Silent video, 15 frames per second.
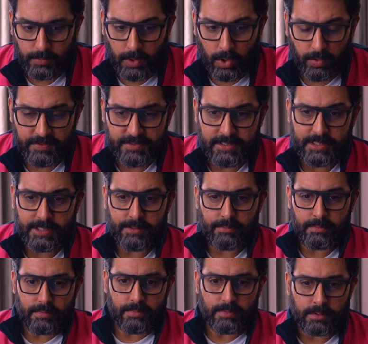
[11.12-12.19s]
Well, obviously,
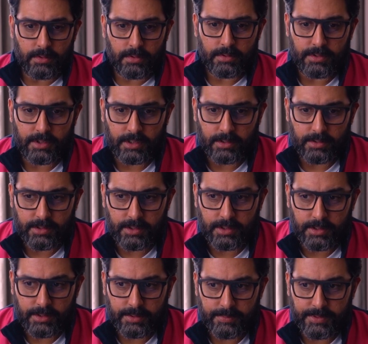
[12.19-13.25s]
the,
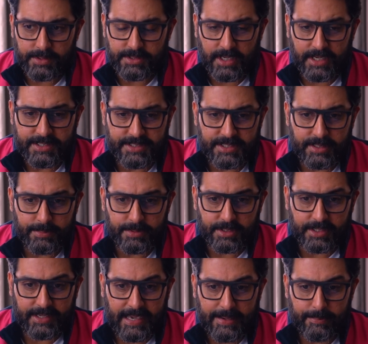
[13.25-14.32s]
the entire team
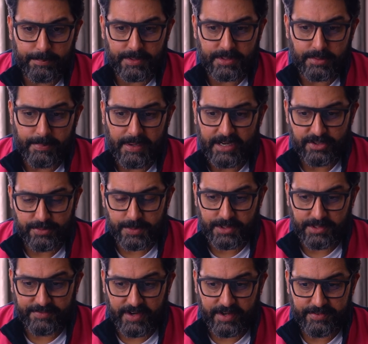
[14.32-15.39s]
and the camp and the
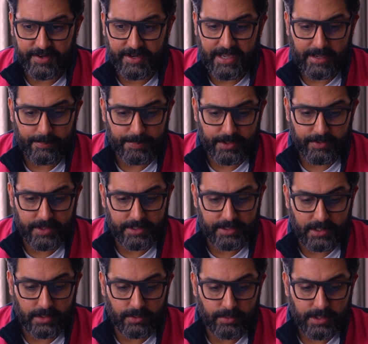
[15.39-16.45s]
management are very, very happy
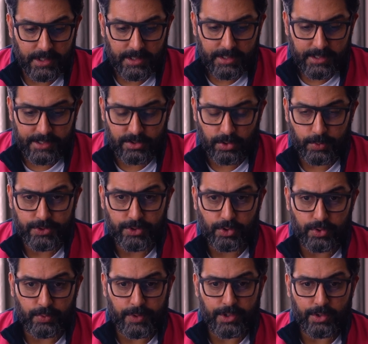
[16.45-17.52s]
right now. It's always
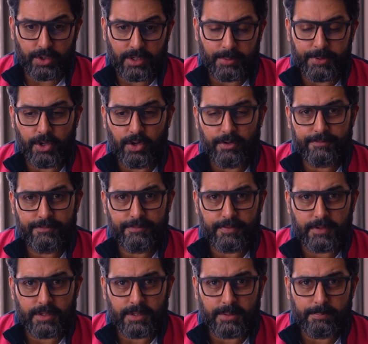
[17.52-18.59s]
good when you're coming
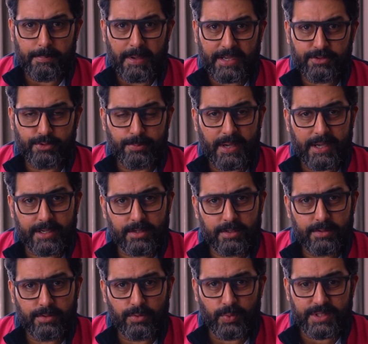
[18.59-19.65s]
off back to back
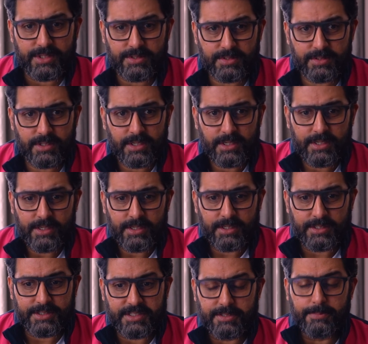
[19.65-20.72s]
wins.
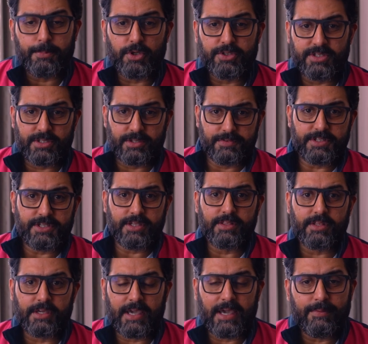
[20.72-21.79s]
Uh, there's a positivity
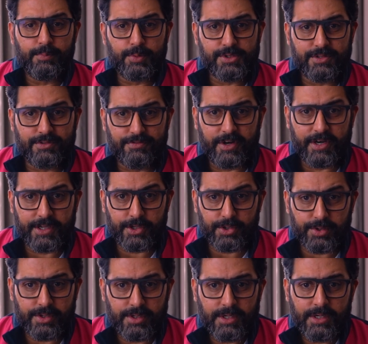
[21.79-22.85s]
in the camp, which is very
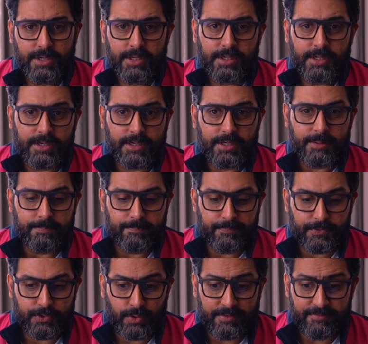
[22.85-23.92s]
good.
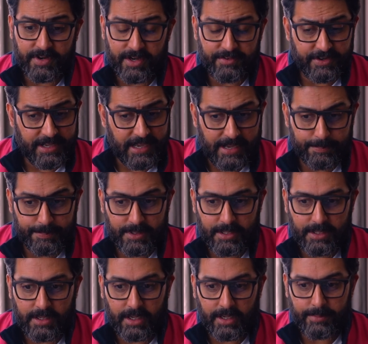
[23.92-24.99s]
Um, so I'm very, very
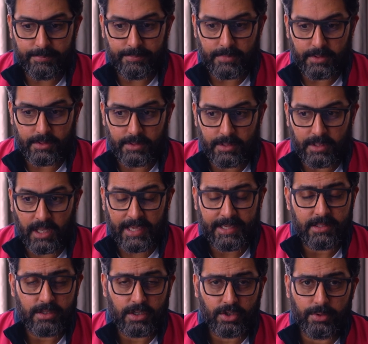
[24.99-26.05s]
happy. I'm
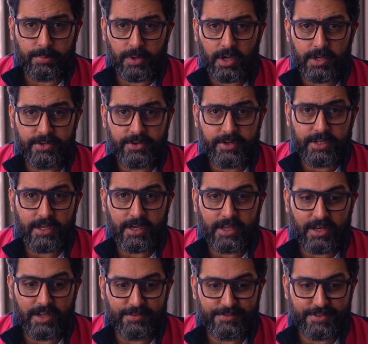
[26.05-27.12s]
liking the camaraderie.
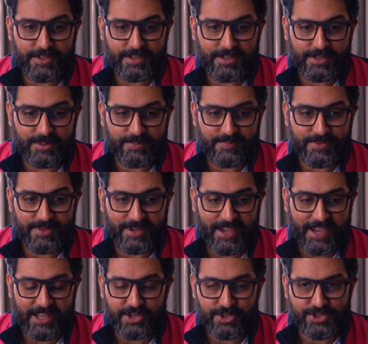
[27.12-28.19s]
I love the, the
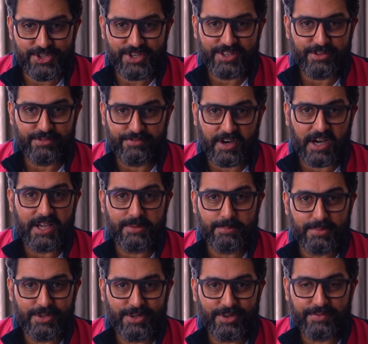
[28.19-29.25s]
energy and the
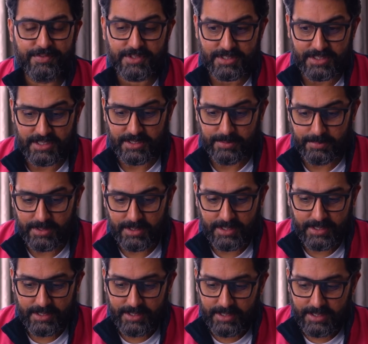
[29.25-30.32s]
vibe of the team.
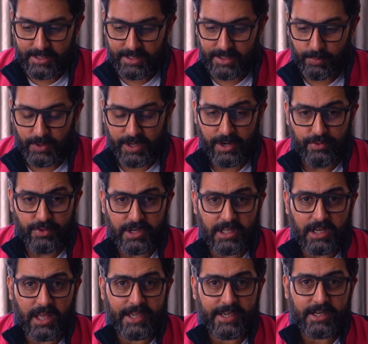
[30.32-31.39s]
Uh, what I
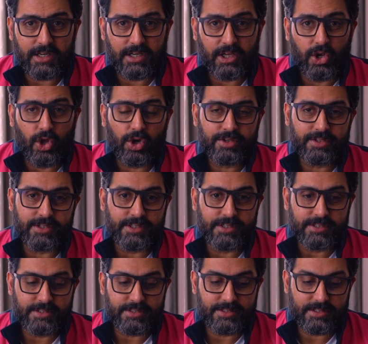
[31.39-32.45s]
really like a lot
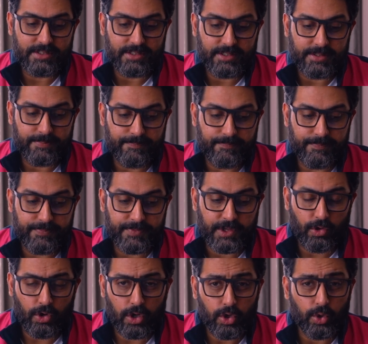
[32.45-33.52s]
is um,
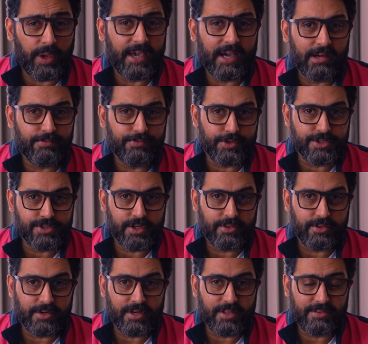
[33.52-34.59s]
they're all looking out for each
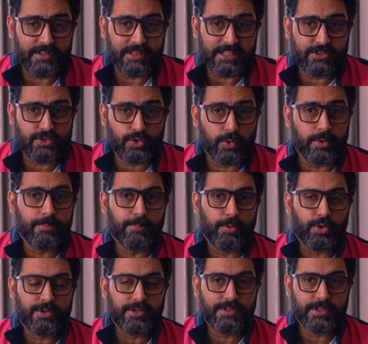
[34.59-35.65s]
other, and I think that's so
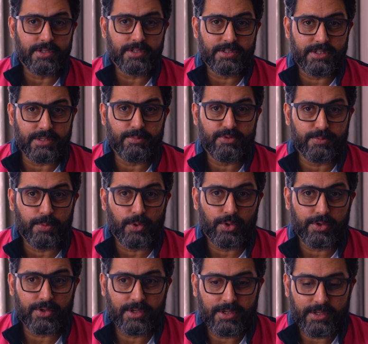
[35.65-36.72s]
important in a team
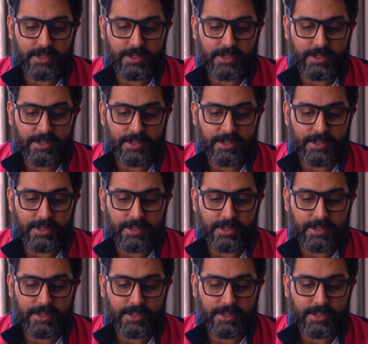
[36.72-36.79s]
sport.